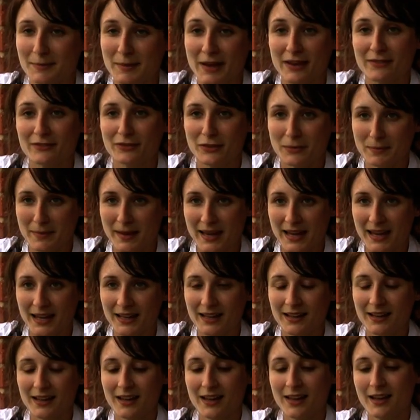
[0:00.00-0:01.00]
amount for
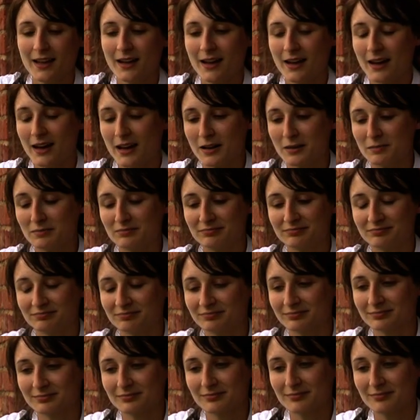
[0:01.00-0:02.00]
me. And